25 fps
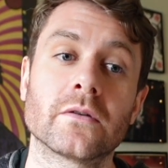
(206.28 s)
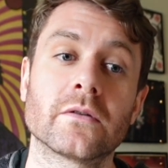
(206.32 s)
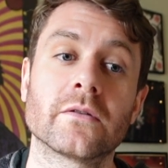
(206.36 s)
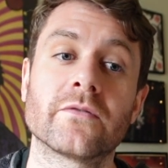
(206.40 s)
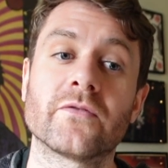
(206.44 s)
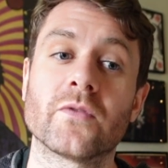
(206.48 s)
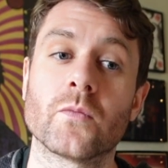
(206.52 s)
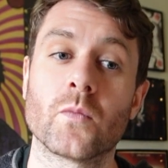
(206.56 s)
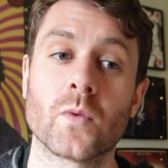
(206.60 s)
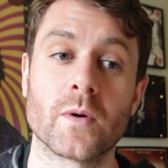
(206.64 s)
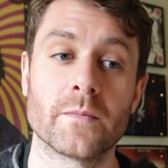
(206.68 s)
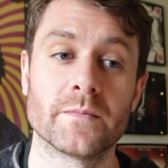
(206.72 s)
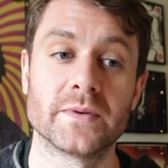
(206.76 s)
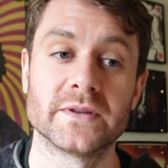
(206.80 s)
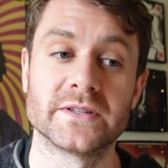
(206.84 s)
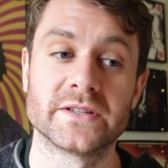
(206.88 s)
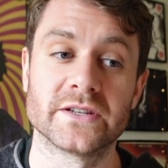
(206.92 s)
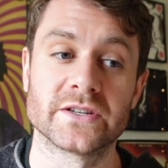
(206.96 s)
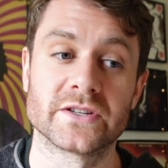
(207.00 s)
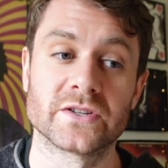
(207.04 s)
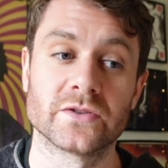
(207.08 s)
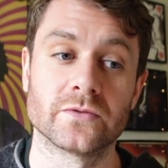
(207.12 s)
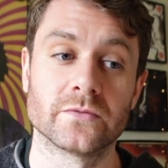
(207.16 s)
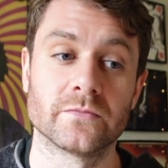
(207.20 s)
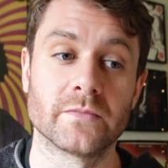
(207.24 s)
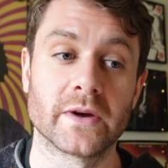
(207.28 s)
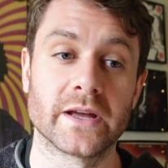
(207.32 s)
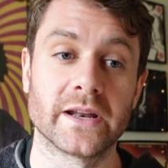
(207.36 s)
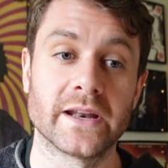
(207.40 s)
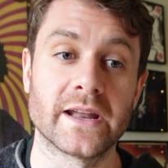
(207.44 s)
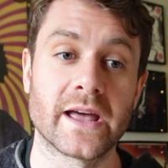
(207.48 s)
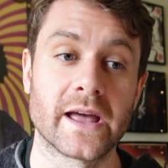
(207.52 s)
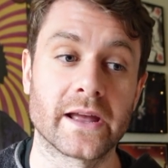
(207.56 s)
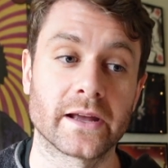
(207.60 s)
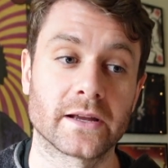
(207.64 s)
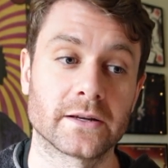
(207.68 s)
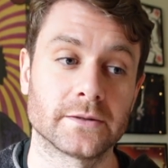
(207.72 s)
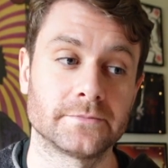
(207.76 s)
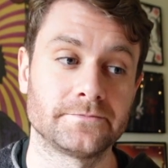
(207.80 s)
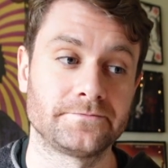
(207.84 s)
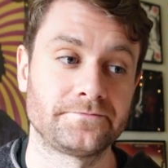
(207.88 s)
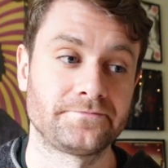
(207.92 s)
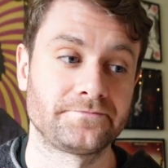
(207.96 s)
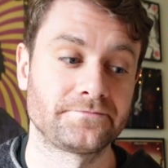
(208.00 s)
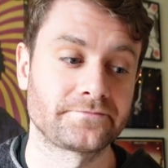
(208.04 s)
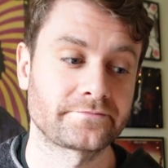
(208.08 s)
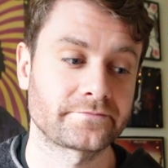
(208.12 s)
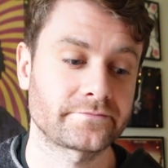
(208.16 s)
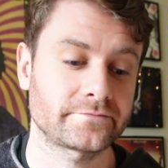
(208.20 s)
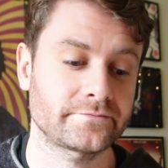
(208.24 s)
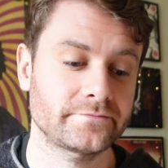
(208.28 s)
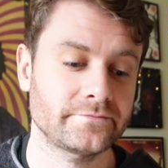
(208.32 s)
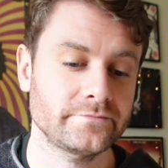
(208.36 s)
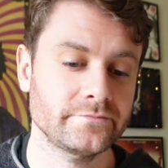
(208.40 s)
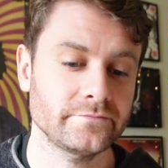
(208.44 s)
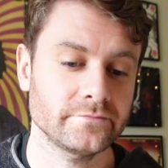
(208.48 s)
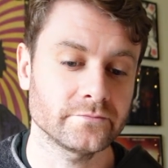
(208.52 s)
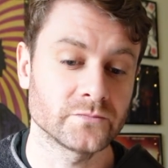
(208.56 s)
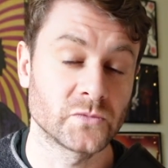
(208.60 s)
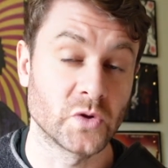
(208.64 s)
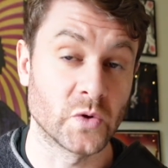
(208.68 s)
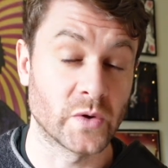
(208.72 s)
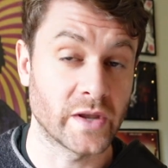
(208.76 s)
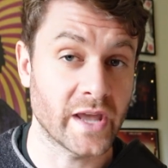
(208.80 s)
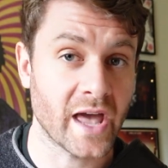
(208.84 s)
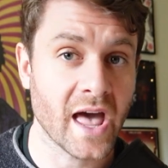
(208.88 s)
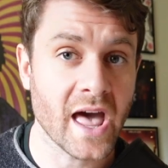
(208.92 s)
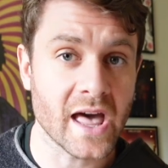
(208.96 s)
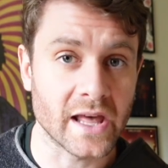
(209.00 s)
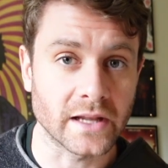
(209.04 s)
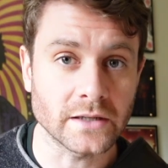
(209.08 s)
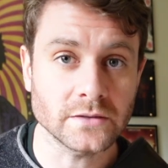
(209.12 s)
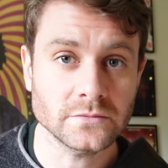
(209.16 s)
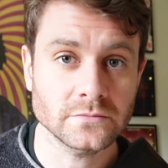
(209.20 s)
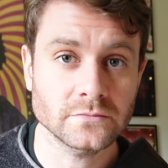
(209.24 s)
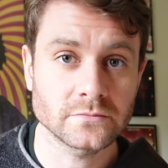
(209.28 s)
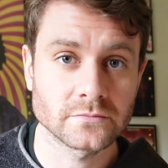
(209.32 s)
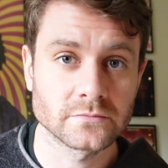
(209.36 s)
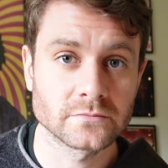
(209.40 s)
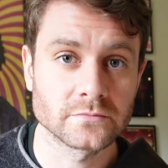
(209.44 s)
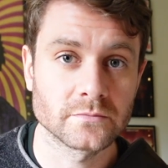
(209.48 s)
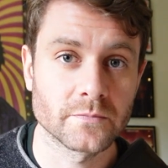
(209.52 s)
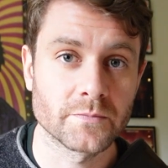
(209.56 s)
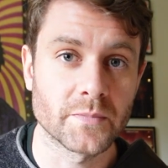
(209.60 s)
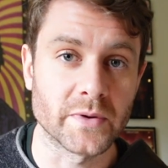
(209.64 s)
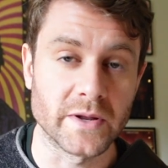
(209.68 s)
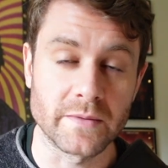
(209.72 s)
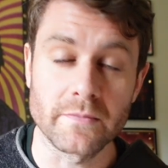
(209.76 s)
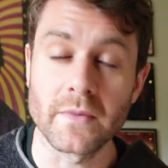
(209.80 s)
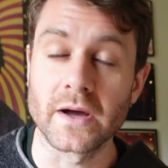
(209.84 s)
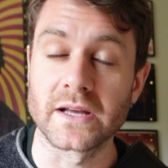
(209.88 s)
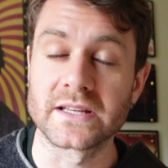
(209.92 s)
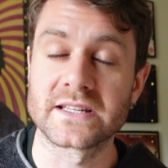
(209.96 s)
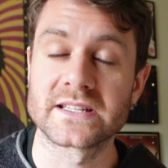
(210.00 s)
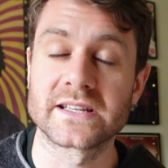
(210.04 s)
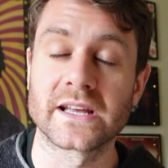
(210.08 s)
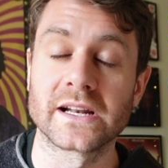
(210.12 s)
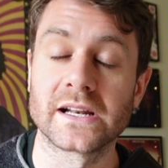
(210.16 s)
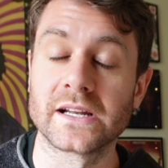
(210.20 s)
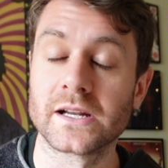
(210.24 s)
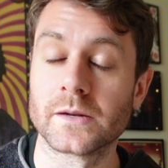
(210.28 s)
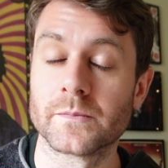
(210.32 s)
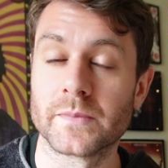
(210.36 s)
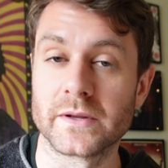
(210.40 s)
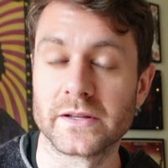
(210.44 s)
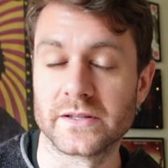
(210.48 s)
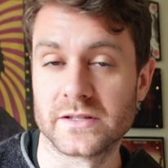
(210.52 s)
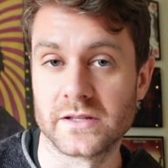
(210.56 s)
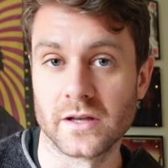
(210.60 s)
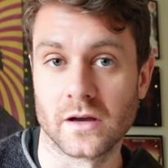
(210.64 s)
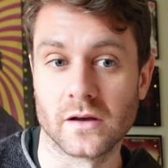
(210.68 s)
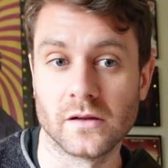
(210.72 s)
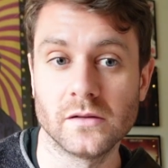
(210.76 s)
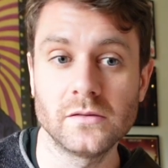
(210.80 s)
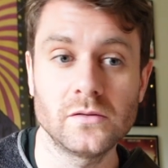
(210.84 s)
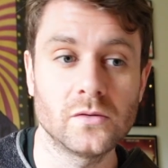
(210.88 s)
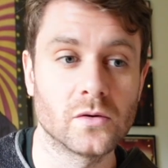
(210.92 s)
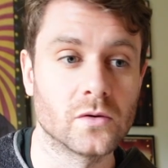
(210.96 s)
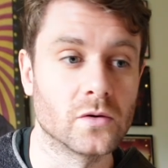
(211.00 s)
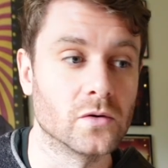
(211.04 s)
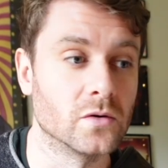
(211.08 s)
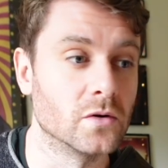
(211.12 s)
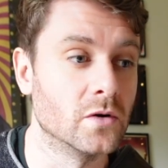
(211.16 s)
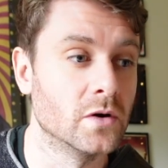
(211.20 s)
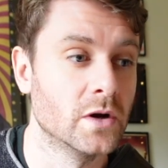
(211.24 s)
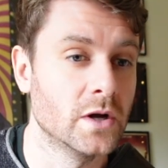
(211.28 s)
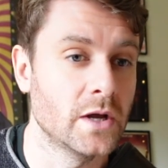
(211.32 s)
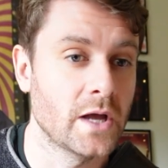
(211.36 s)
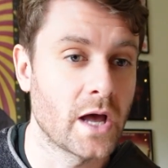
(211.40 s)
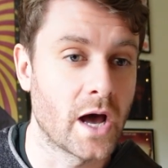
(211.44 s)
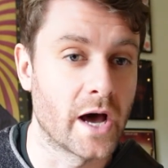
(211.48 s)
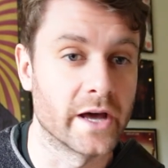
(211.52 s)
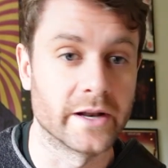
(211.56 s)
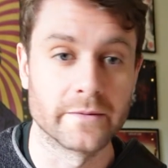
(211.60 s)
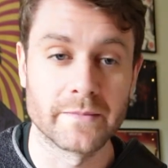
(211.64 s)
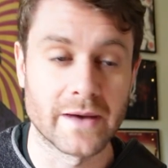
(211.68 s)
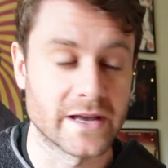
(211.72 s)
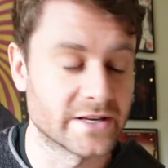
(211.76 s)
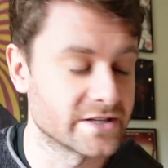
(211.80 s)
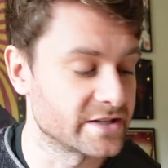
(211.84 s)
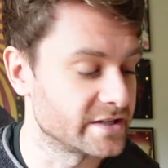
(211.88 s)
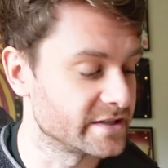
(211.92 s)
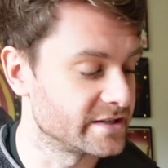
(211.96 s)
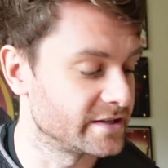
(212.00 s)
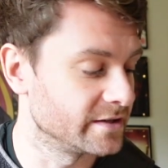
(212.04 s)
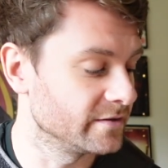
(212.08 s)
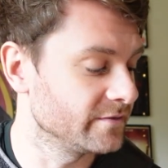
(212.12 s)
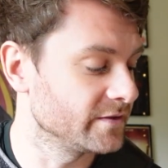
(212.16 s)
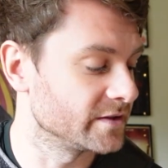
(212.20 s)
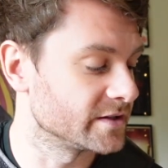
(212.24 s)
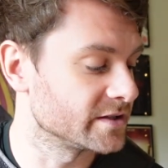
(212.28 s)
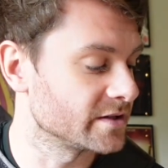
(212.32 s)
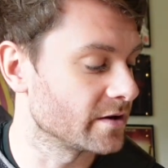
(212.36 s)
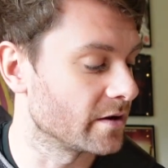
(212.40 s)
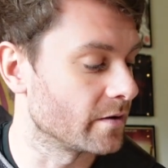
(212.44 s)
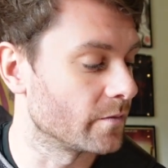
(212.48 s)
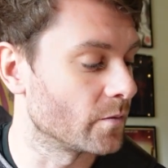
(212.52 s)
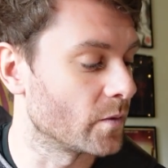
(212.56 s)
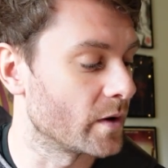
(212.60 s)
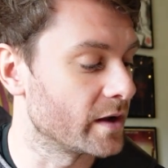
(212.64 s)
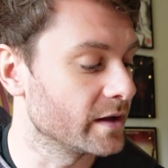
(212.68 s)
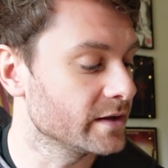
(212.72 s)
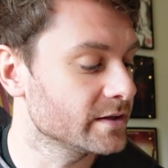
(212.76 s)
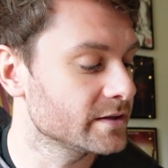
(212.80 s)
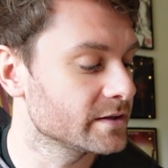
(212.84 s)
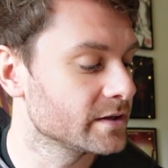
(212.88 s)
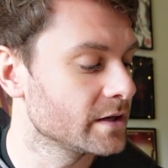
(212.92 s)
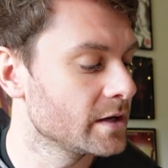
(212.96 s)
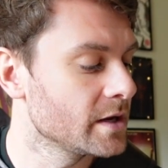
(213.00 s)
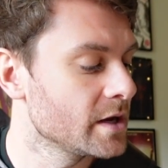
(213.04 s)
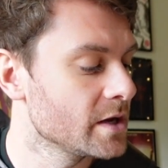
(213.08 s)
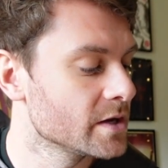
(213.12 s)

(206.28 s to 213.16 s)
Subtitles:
from one position on my neck. You can, but it might sound a little bit dull or unimaginative in certain ways.